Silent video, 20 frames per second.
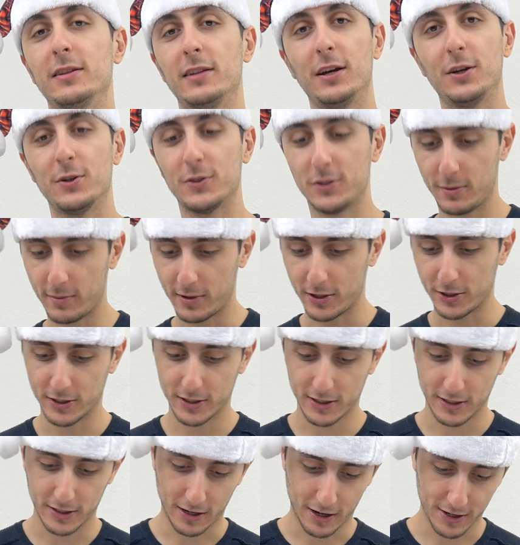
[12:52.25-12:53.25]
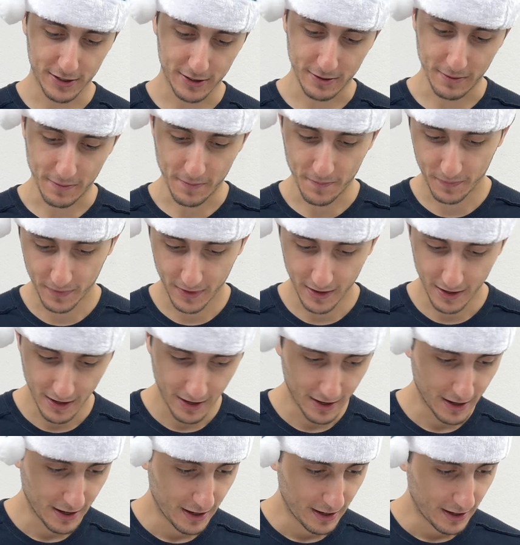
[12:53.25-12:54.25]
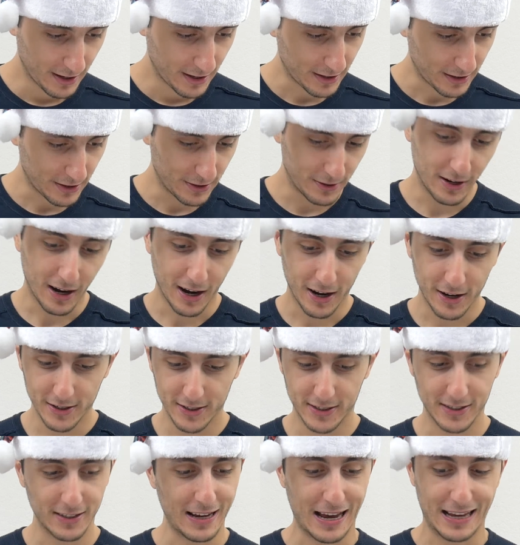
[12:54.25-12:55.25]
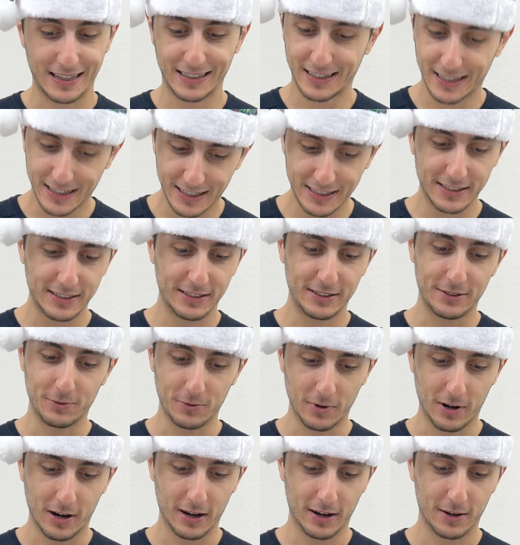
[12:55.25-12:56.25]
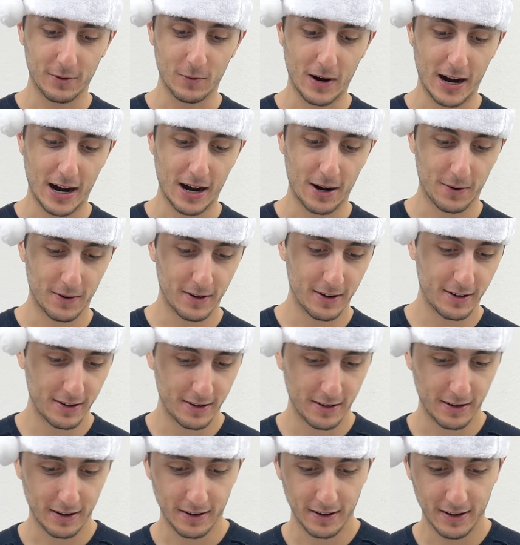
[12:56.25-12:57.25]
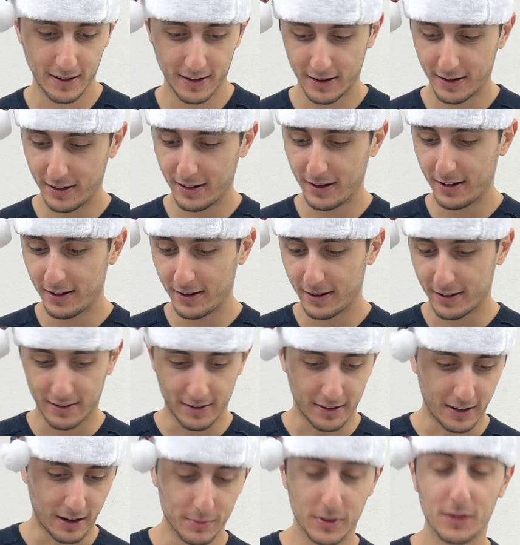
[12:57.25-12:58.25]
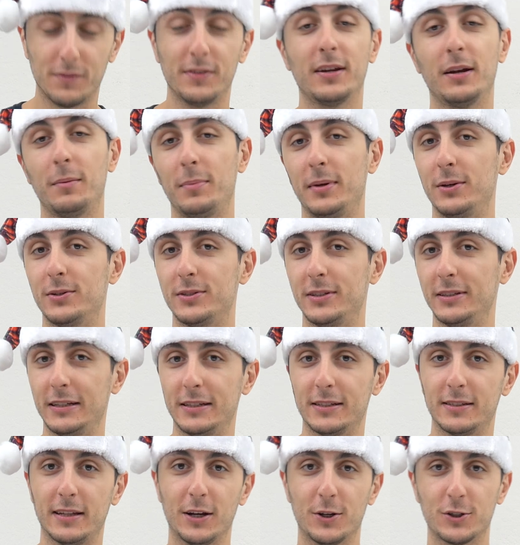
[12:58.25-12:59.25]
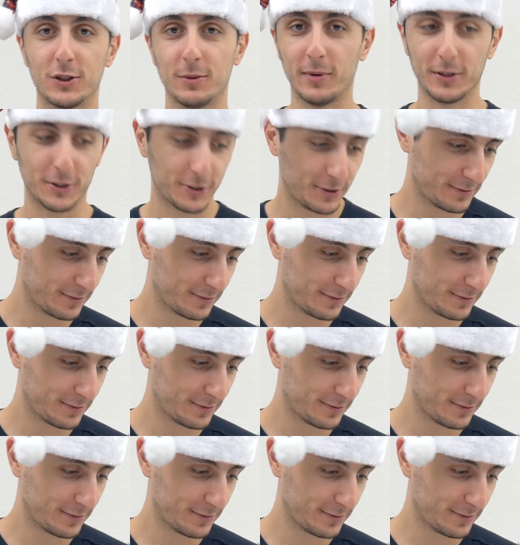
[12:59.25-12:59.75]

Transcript: thank you so much. This is awesome. You guys at Kingston rock, wow. I'm definitely gonna be using these. Thank you so much.